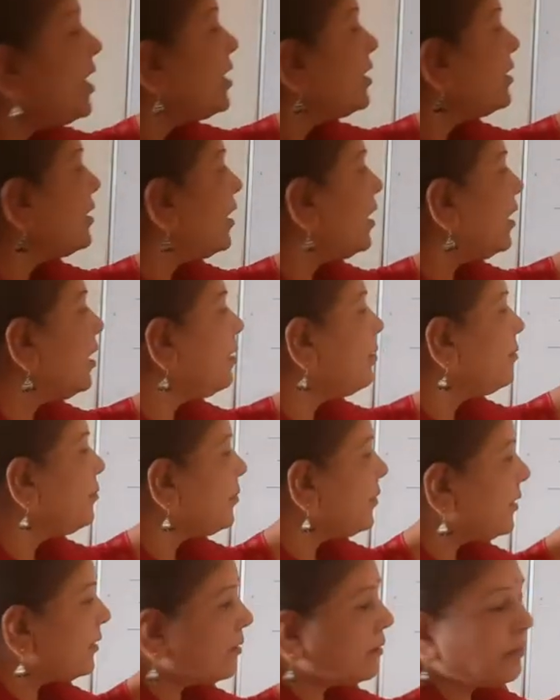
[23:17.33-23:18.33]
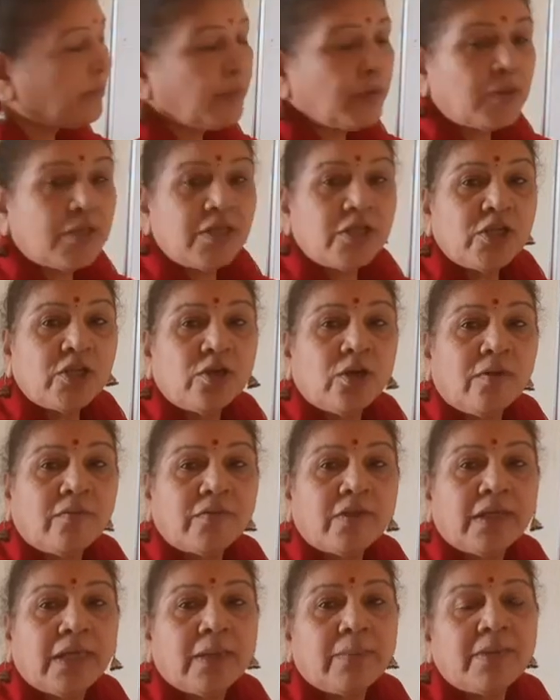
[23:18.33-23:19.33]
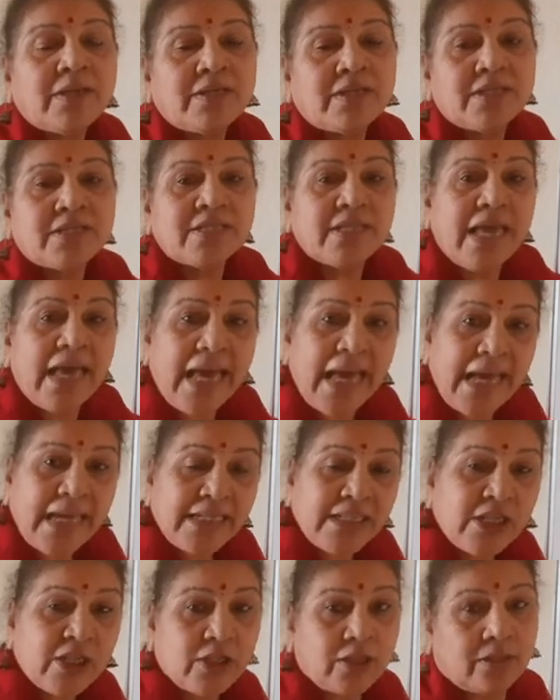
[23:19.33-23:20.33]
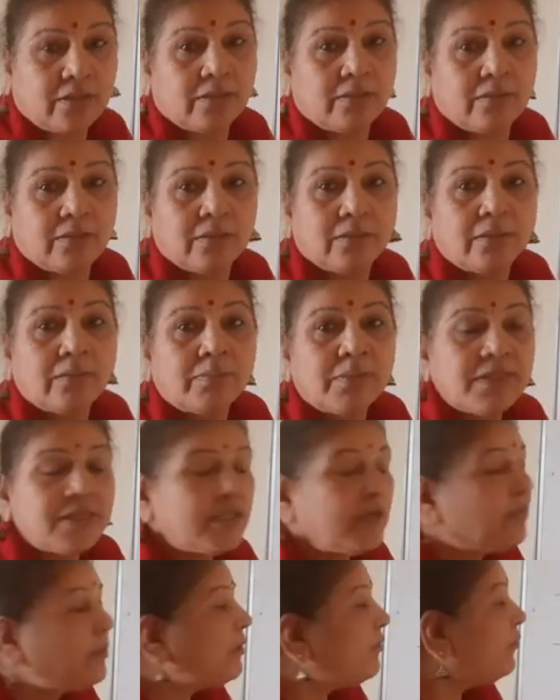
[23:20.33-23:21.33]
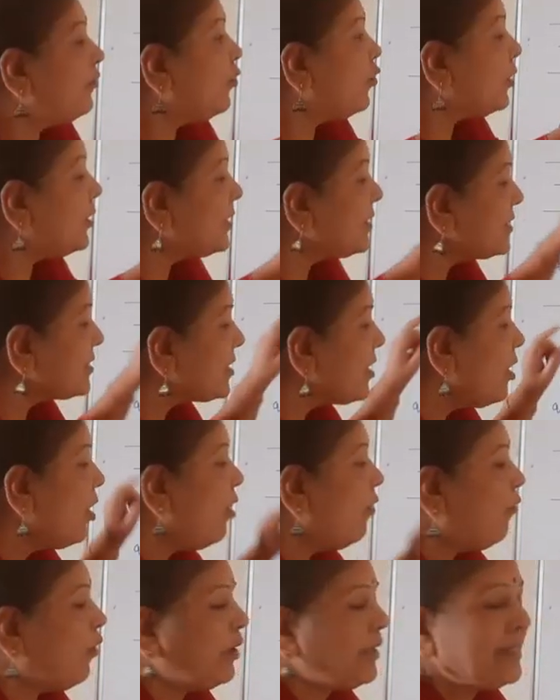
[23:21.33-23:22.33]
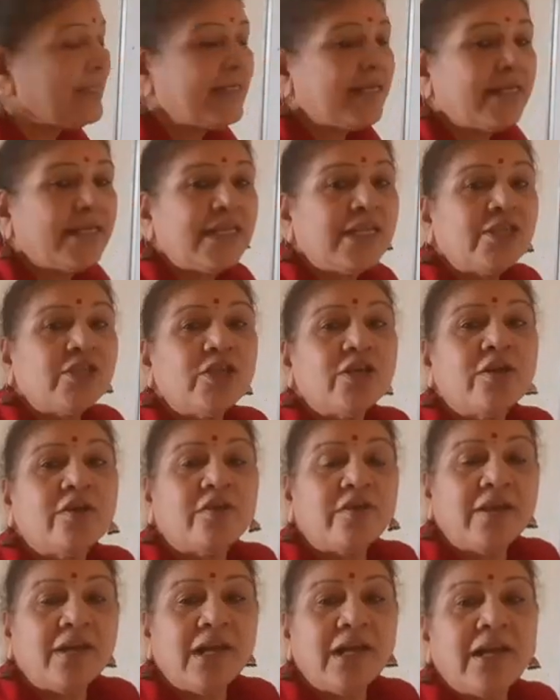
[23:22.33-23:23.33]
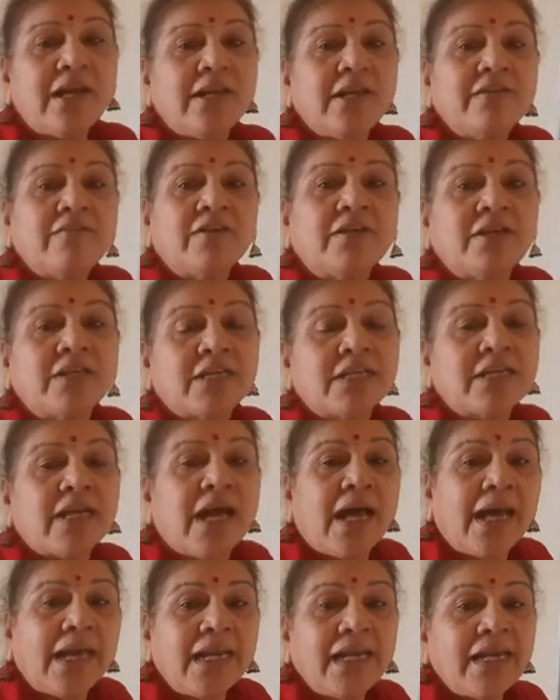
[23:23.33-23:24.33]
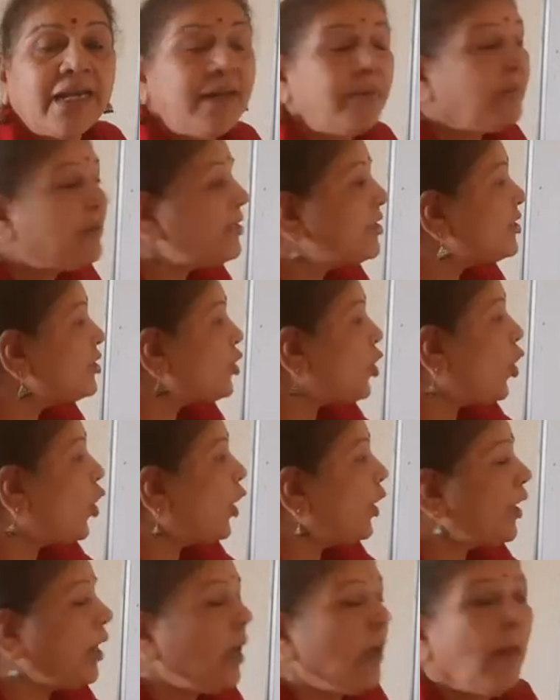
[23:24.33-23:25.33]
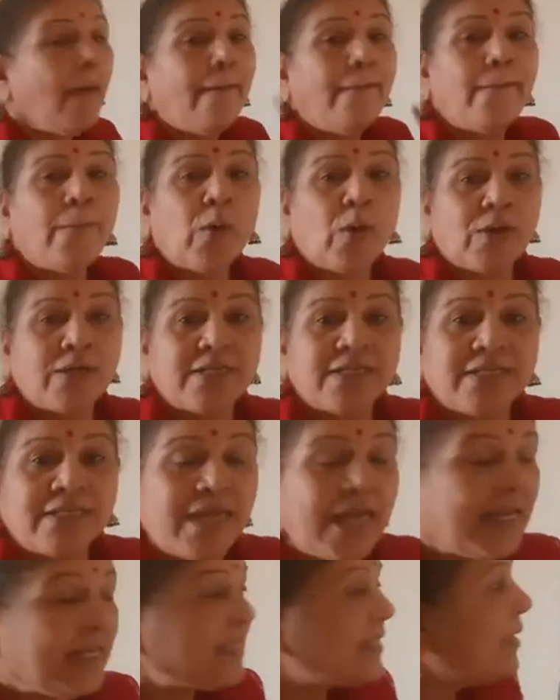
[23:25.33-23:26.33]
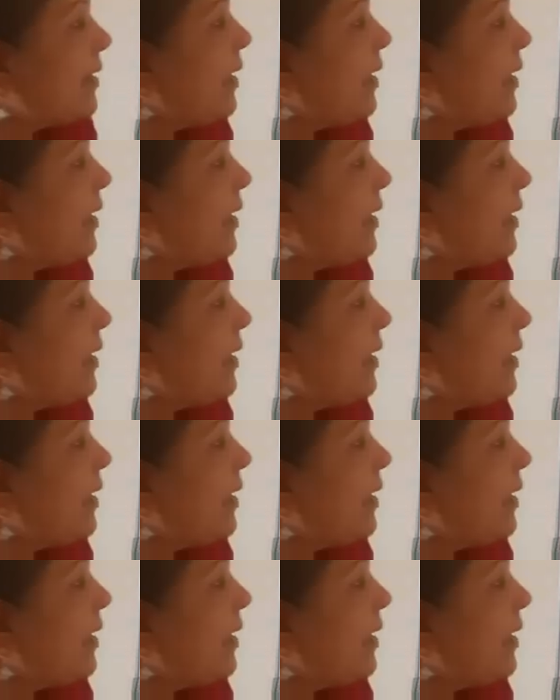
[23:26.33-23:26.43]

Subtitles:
the position of the image is at principal focus. What is the nature? Real and inverted and highly diminished or point size.